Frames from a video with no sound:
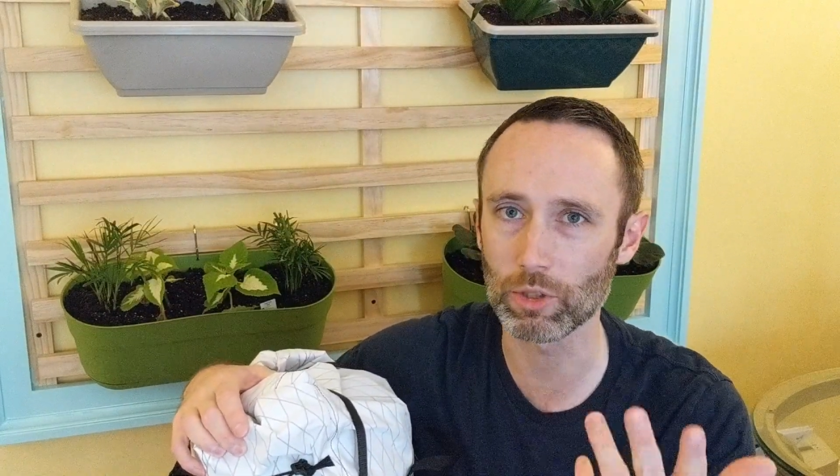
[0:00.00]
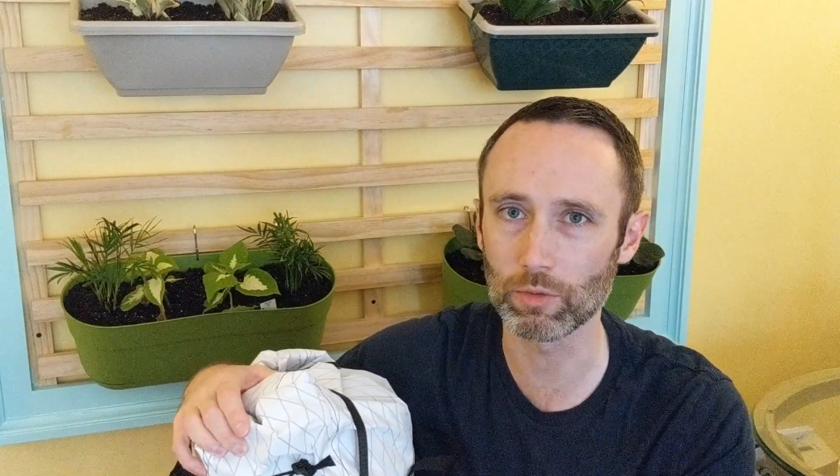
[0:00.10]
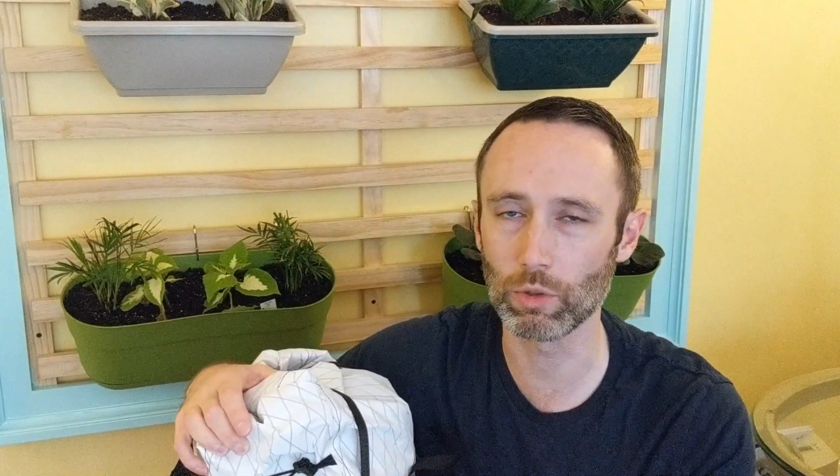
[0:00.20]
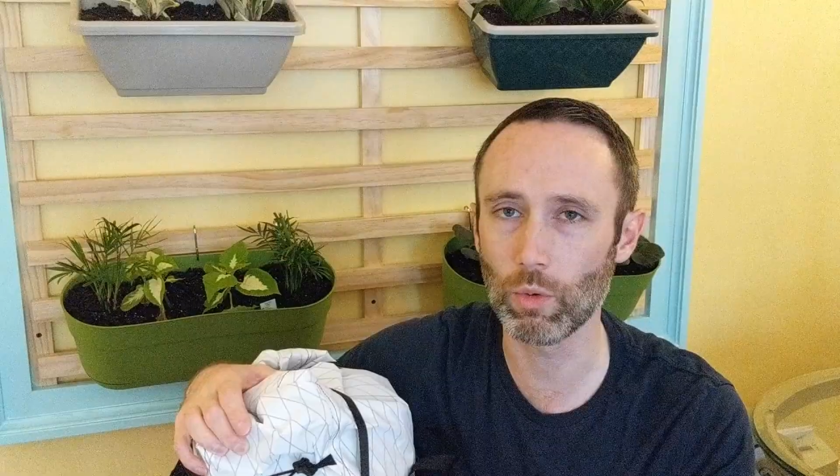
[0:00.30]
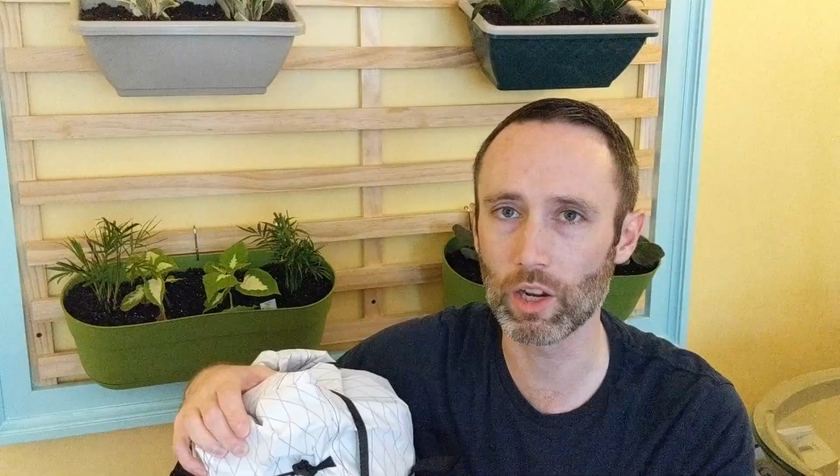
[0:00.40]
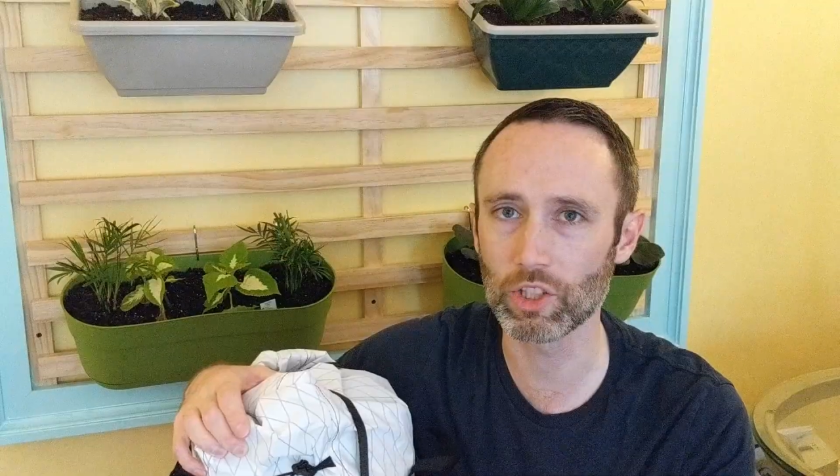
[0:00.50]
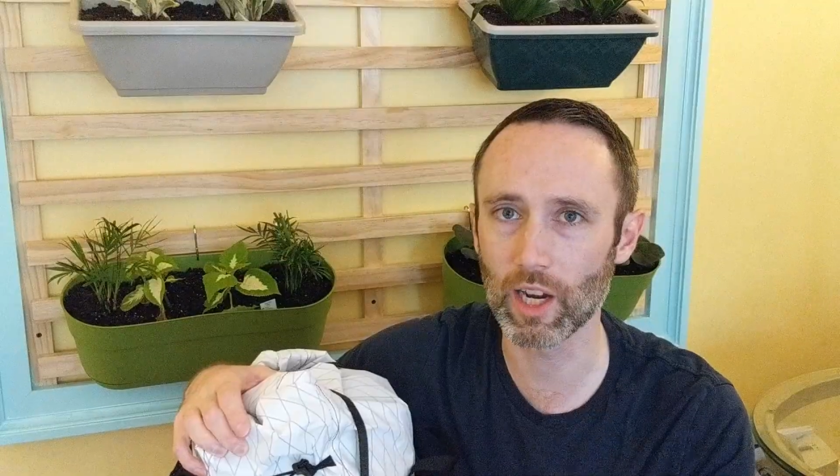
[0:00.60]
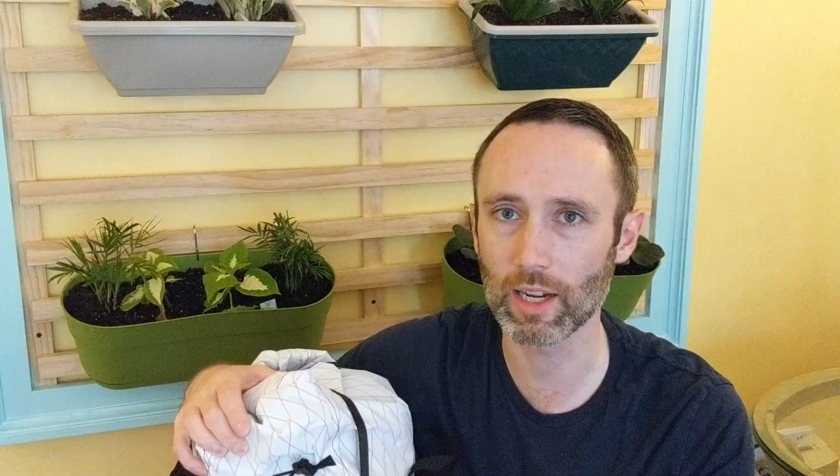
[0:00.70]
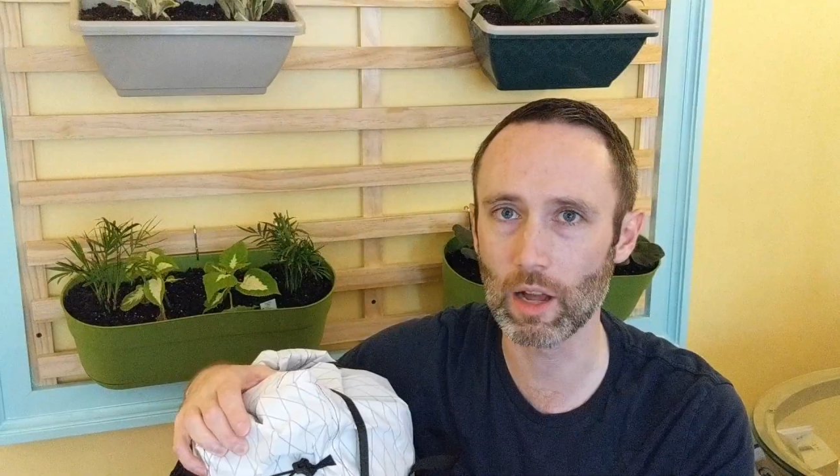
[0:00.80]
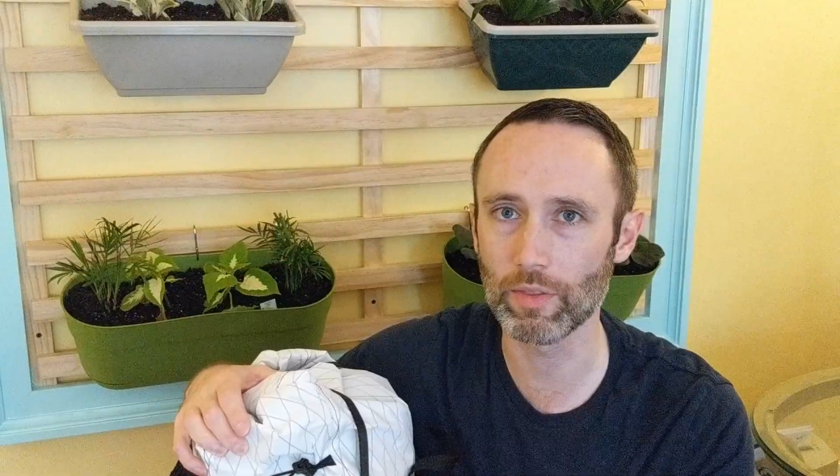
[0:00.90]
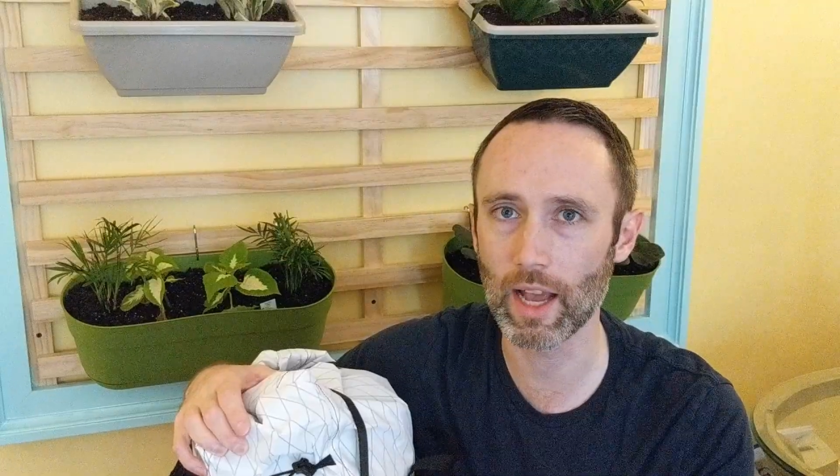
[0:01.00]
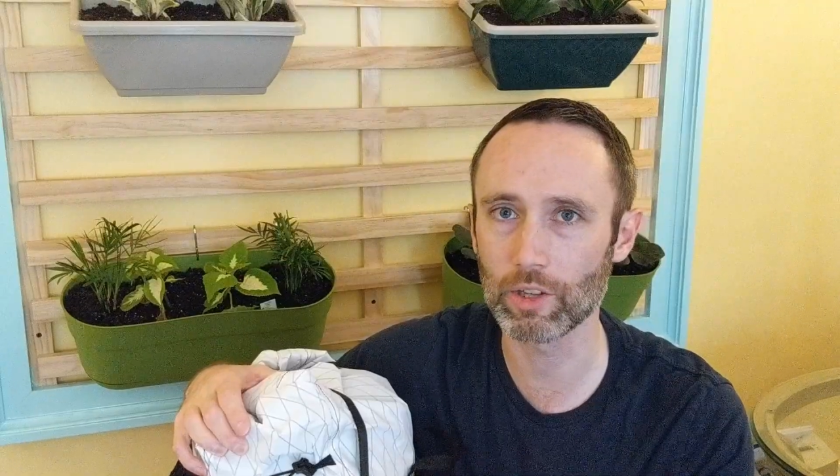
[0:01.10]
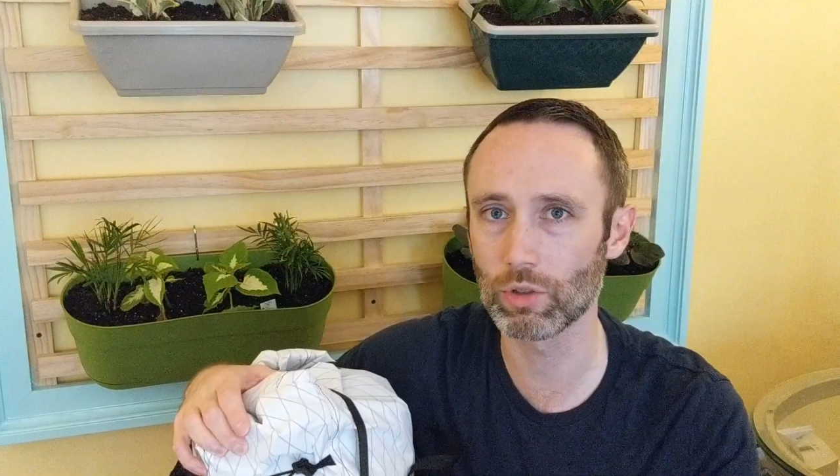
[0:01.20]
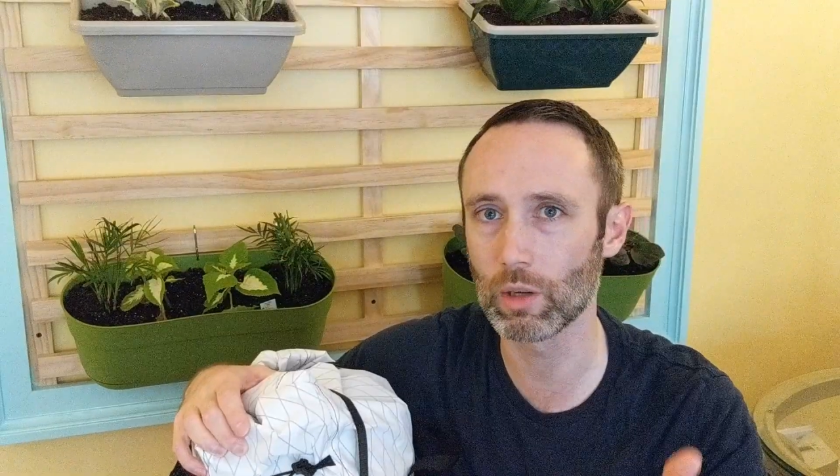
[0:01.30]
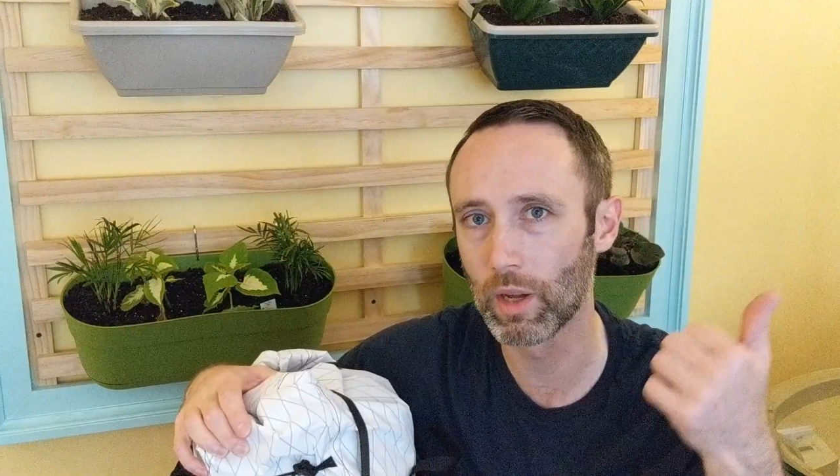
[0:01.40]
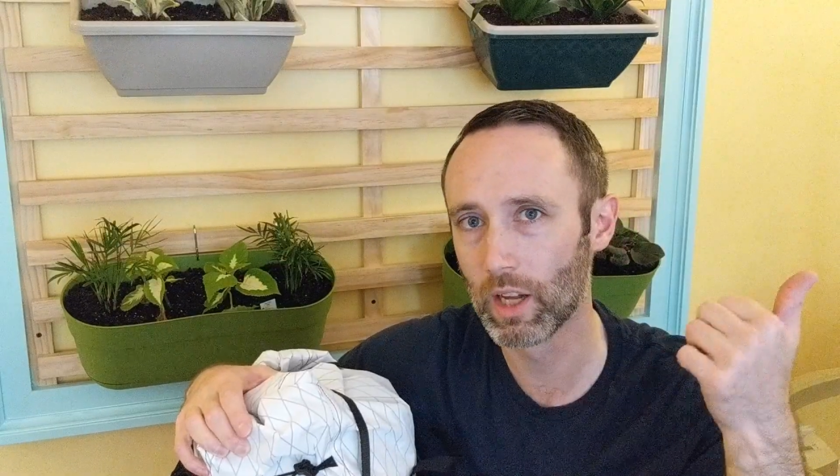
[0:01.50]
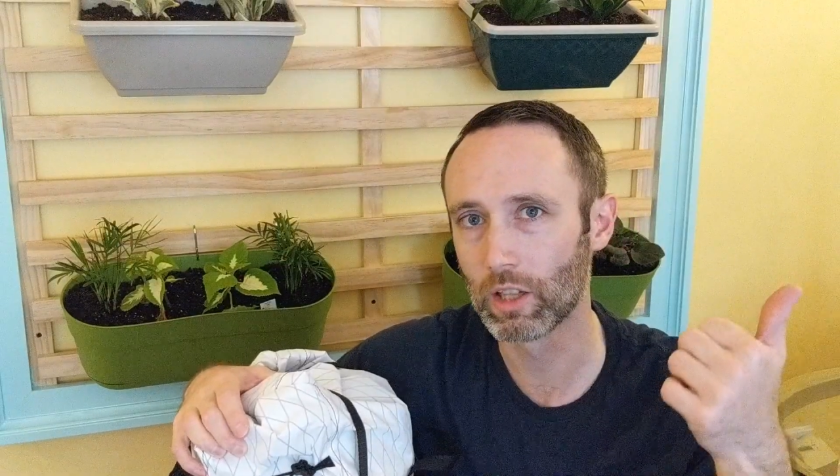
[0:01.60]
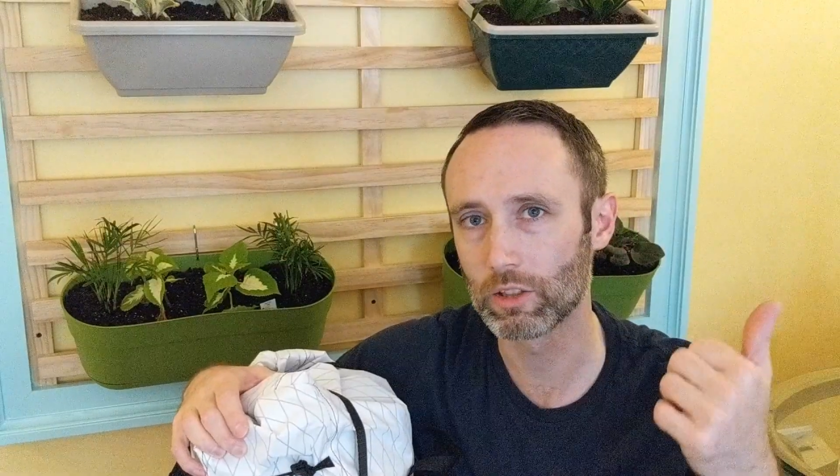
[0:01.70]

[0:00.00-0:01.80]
So if you want to check out that trip,